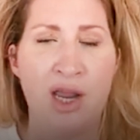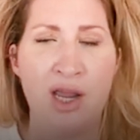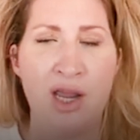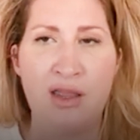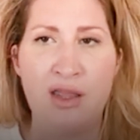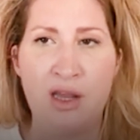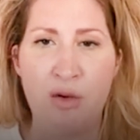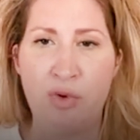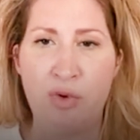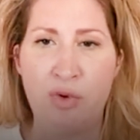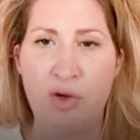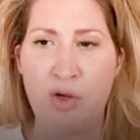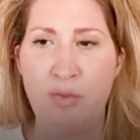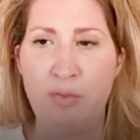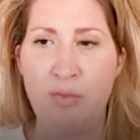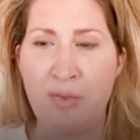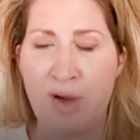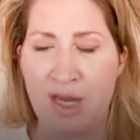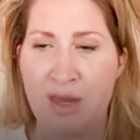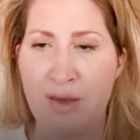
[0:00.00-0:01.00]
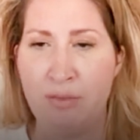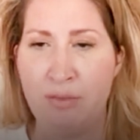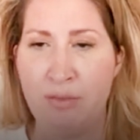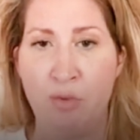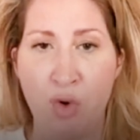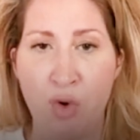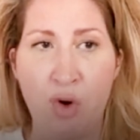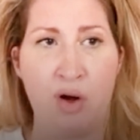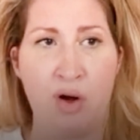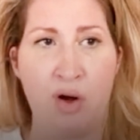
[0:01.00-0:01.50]
And then when you're
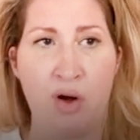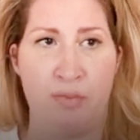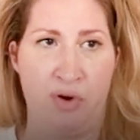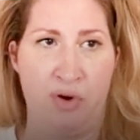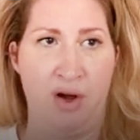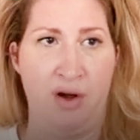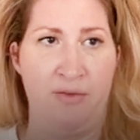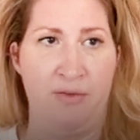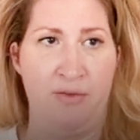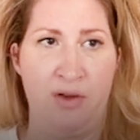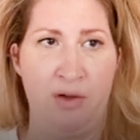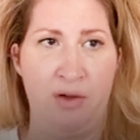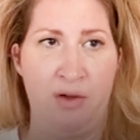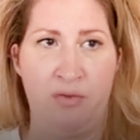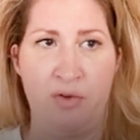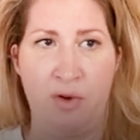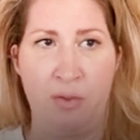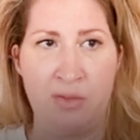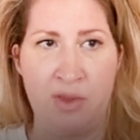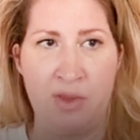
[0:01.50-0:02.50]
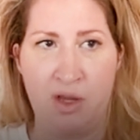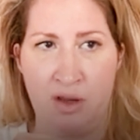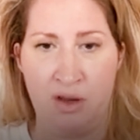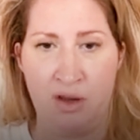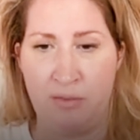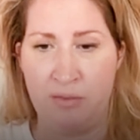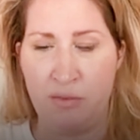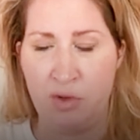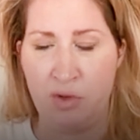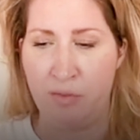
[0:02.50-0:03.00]
making more profit from
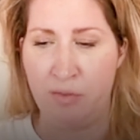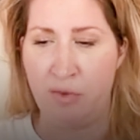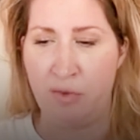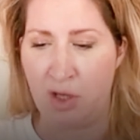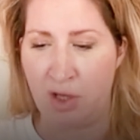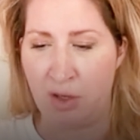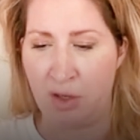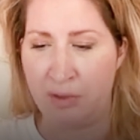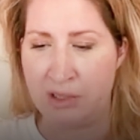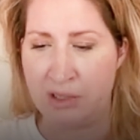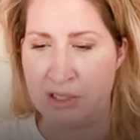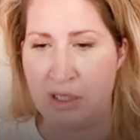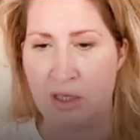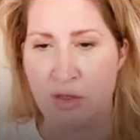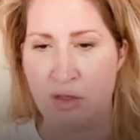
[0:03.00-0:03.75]
the new marketplace,